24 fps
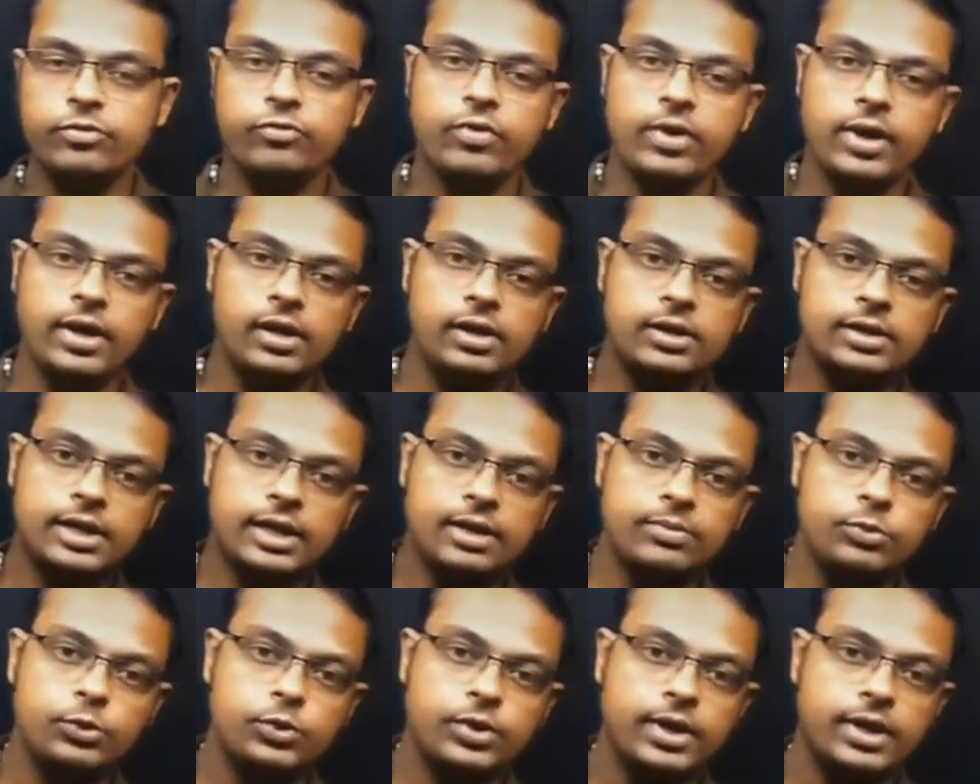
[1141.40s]
final
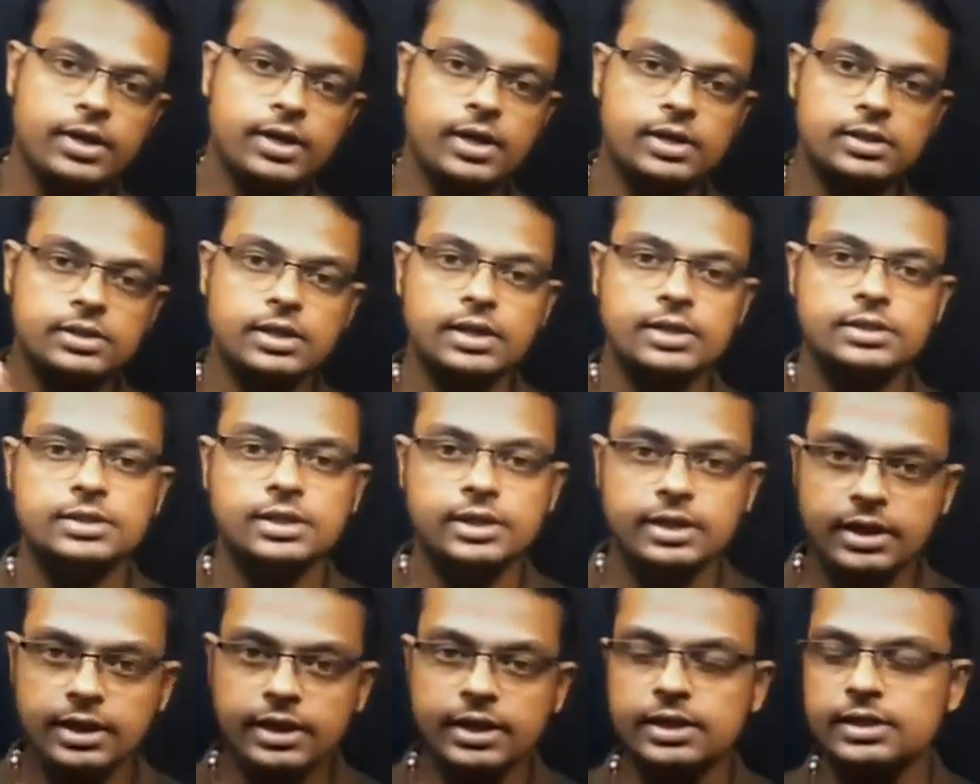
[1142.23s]
time you can consider as a
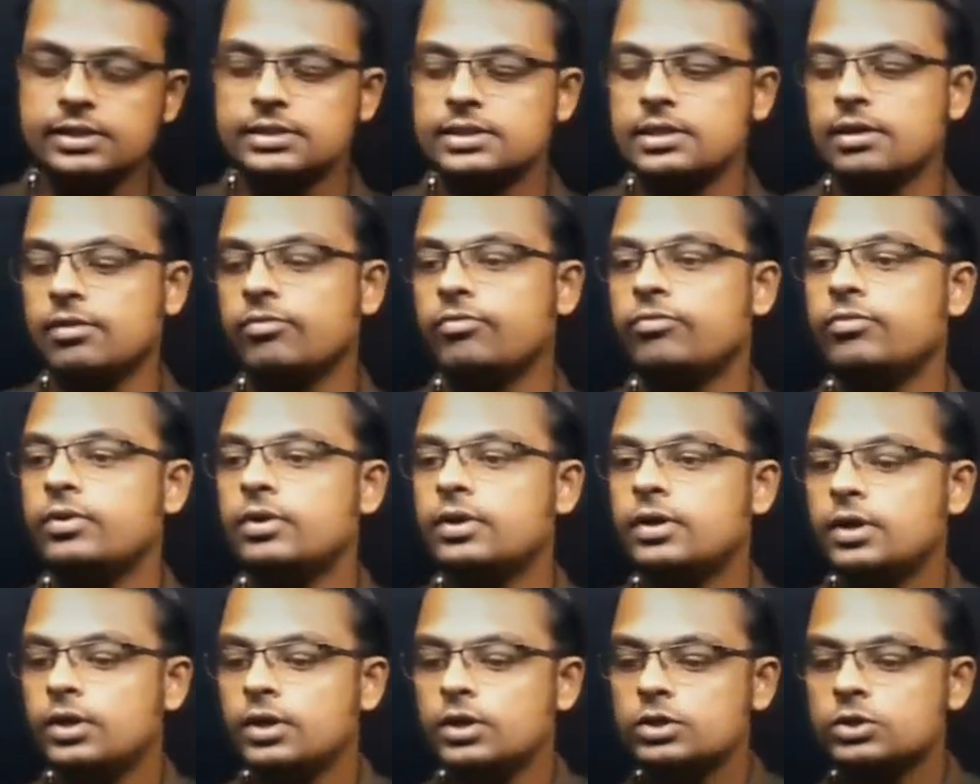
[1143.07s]
t itself.
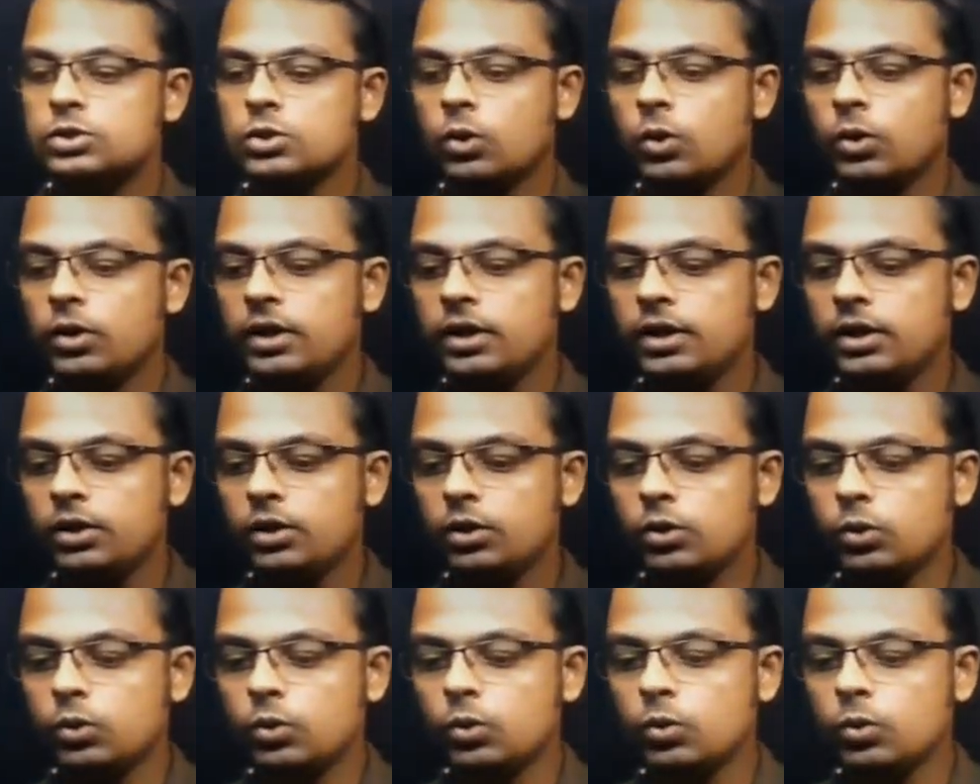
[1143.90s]
So
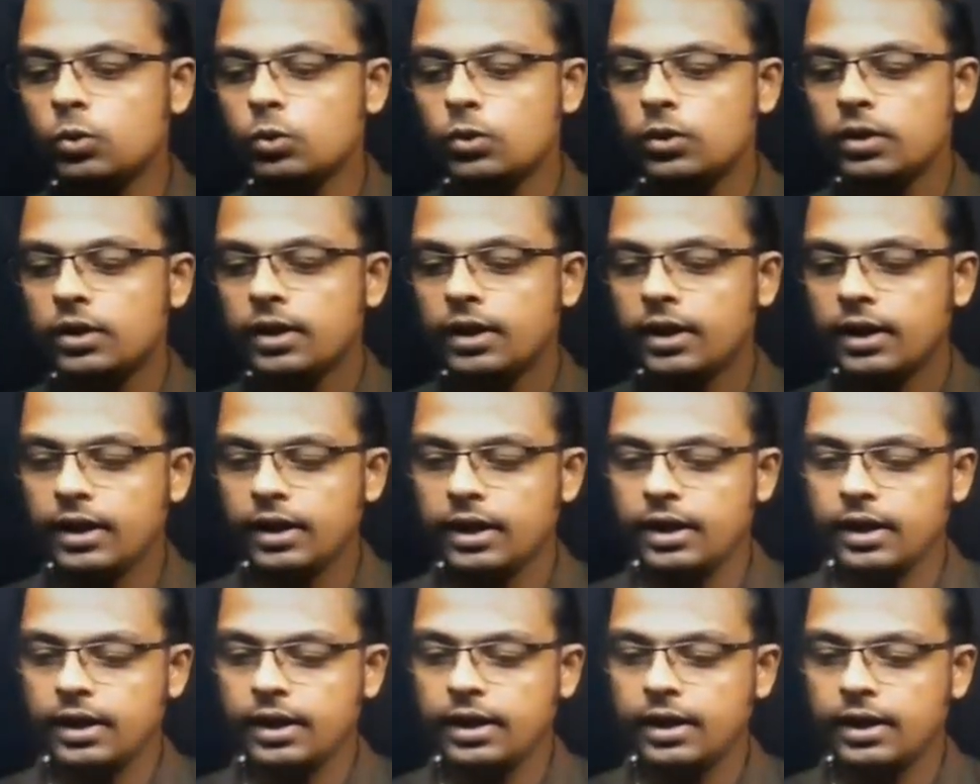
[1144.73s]
into
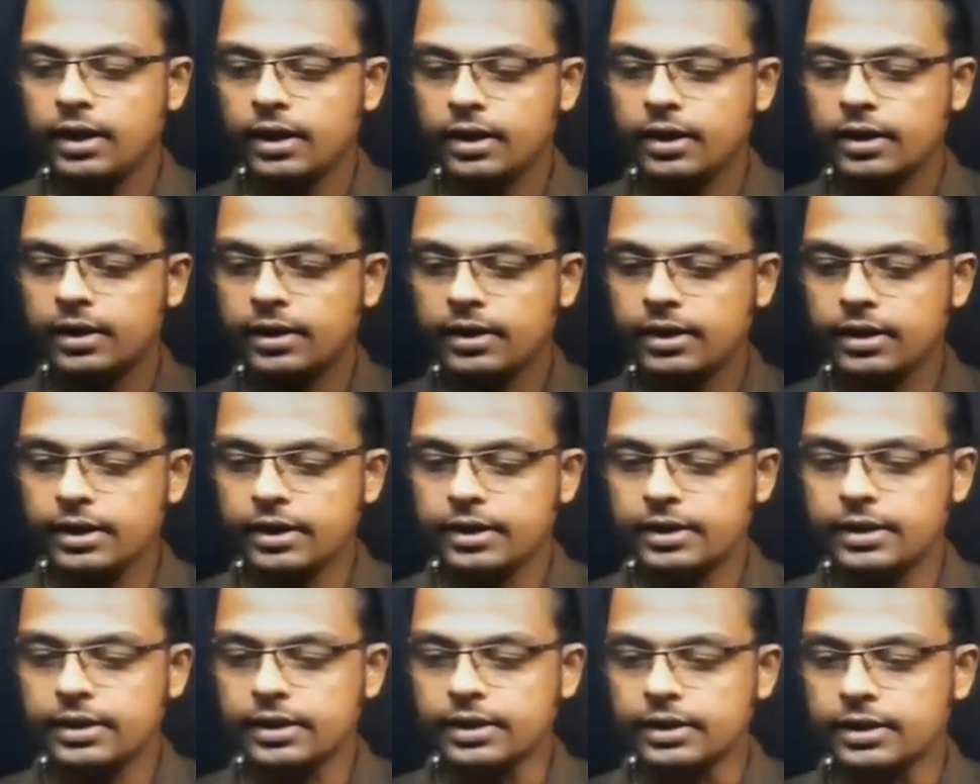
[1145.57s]
a
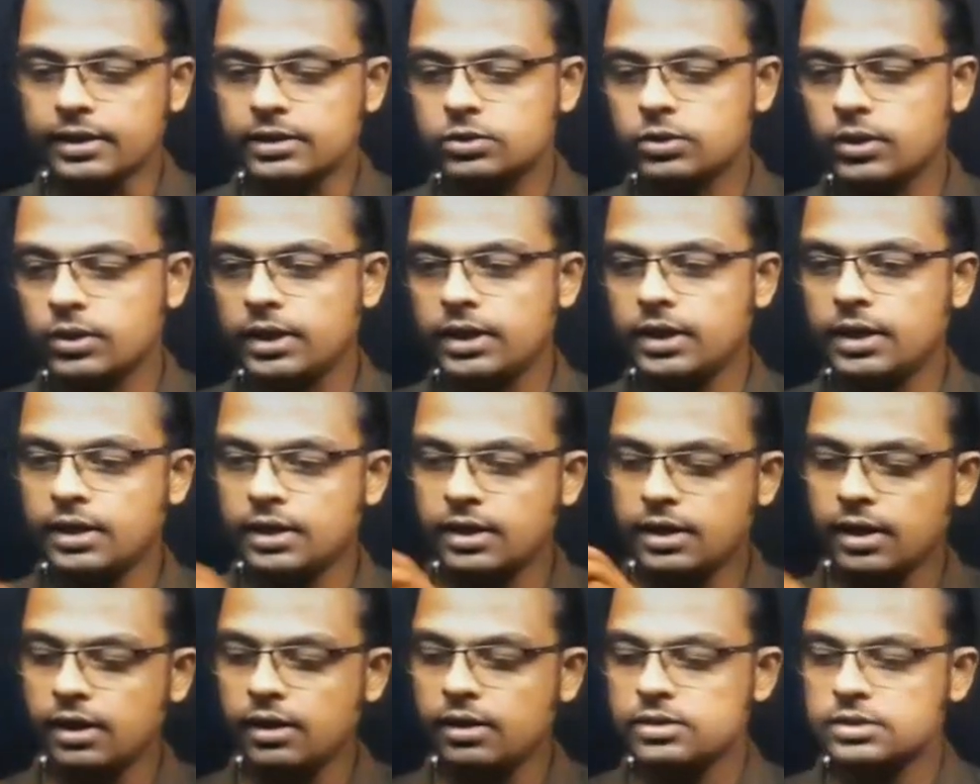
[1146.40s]
dt. So
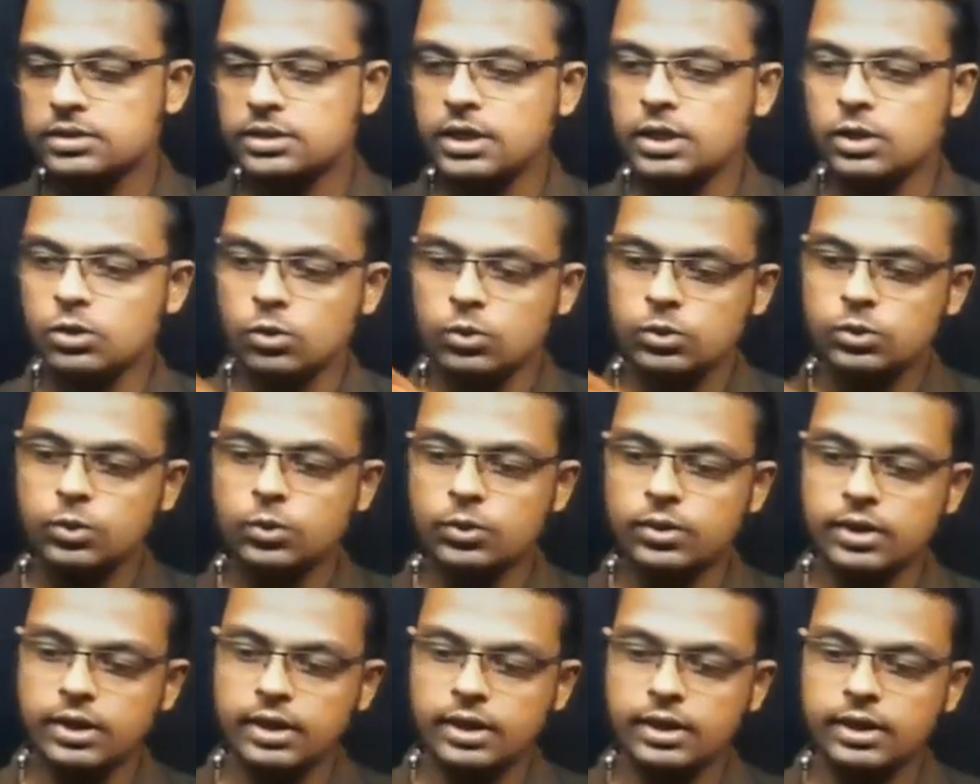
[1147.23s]
integral 0 to
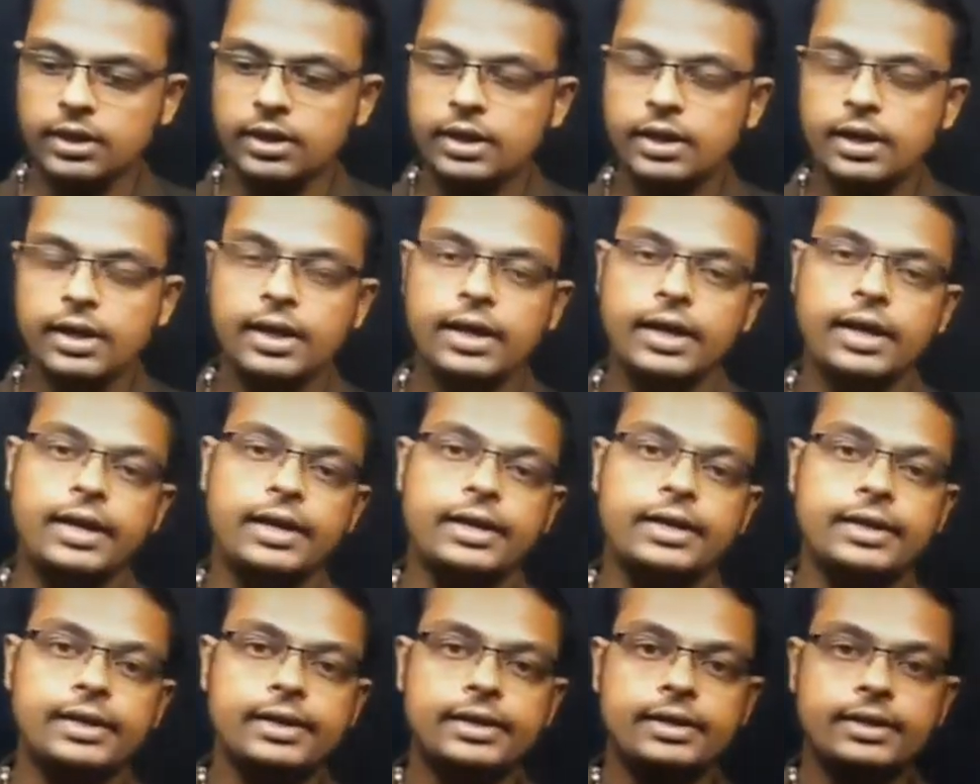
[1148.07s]
t a
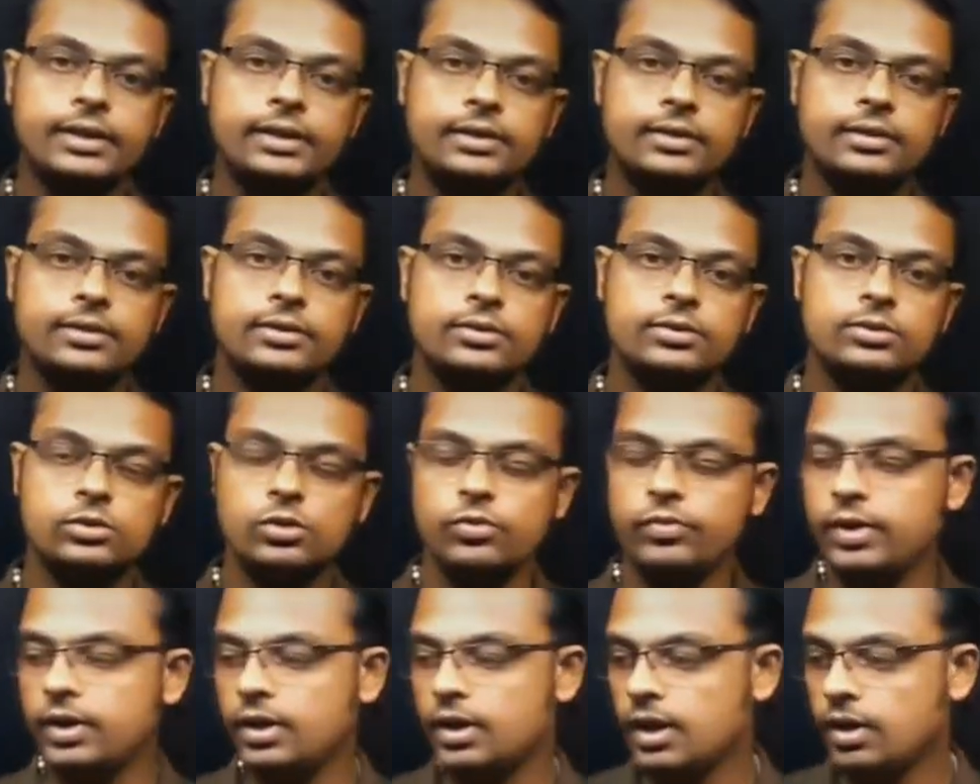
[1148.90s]
dt. So
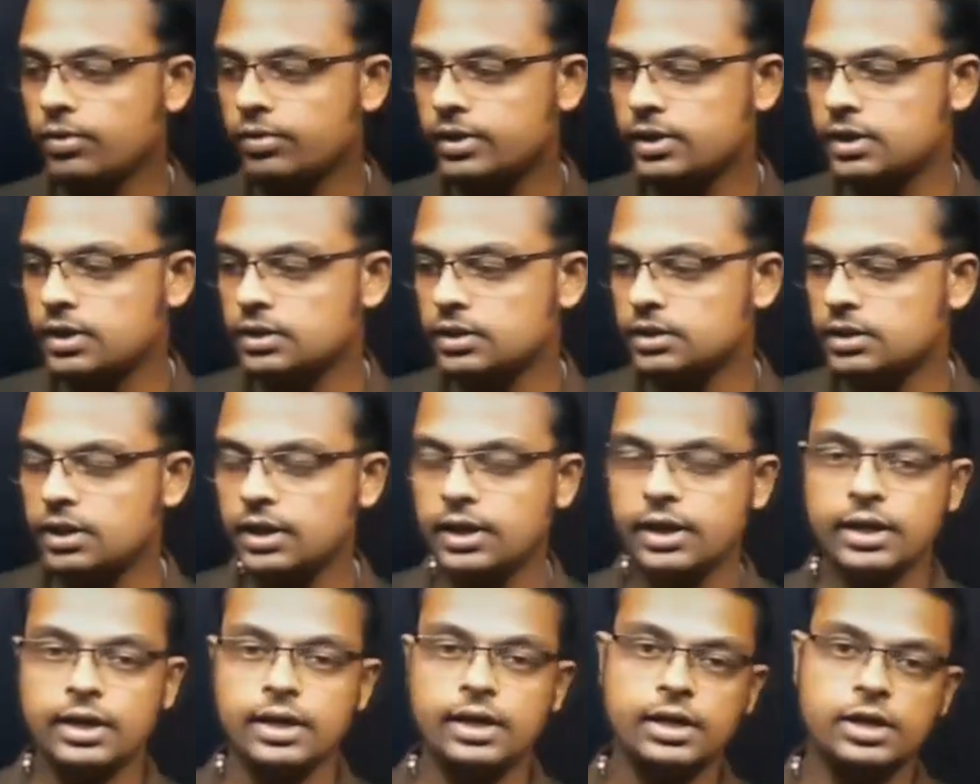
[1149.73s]
we have written the
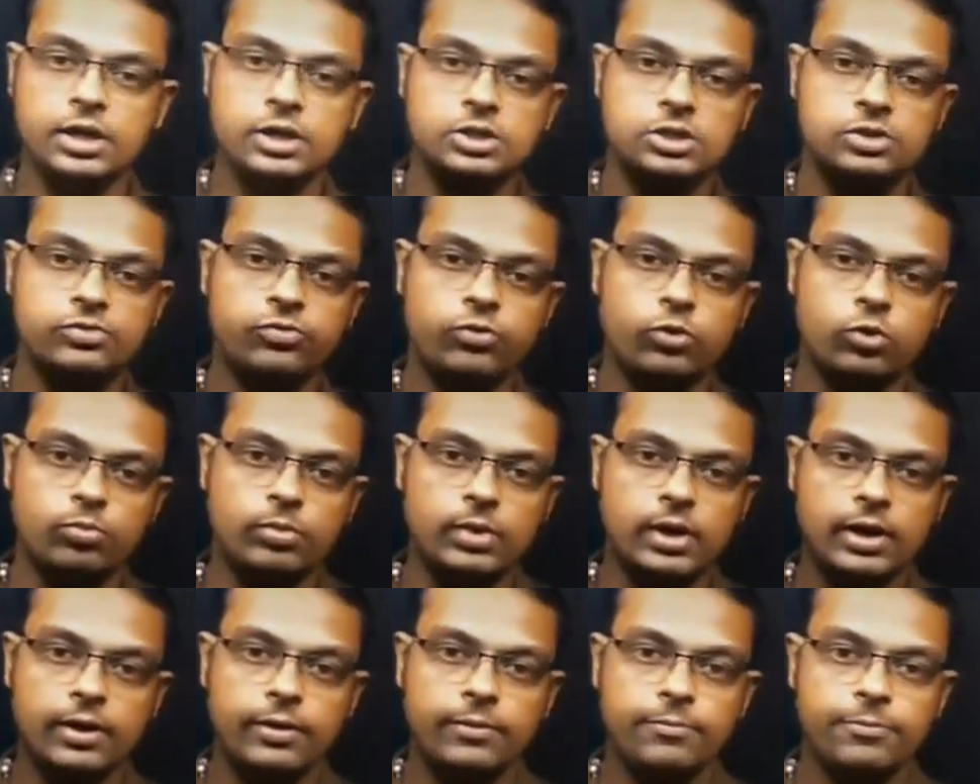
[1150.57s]
integration
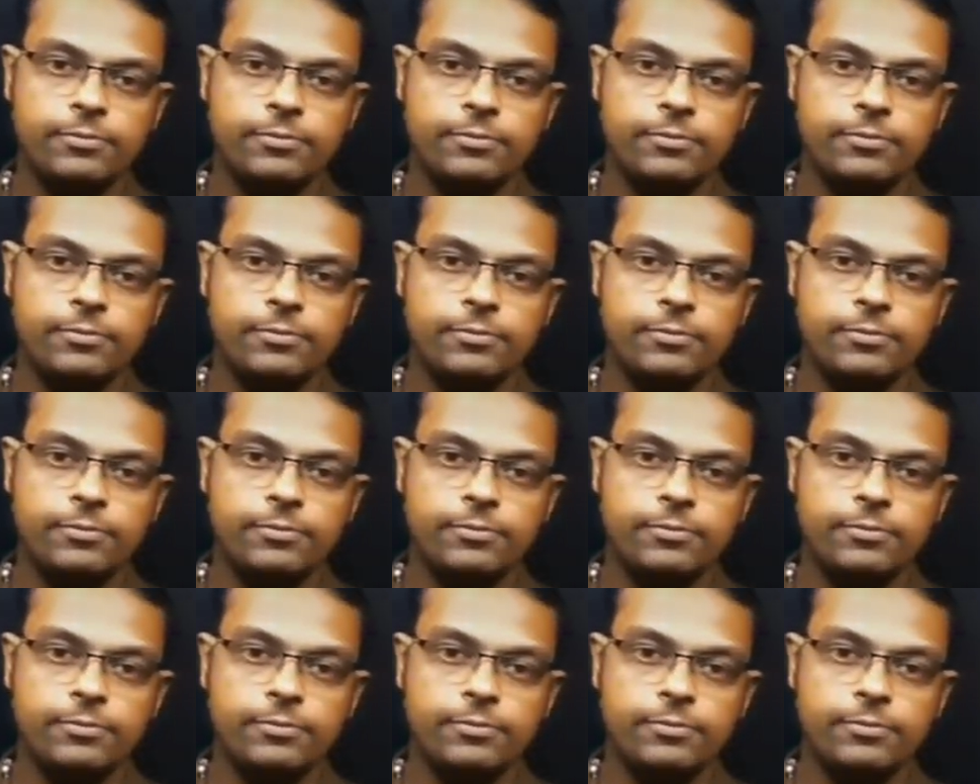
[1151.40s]
formula.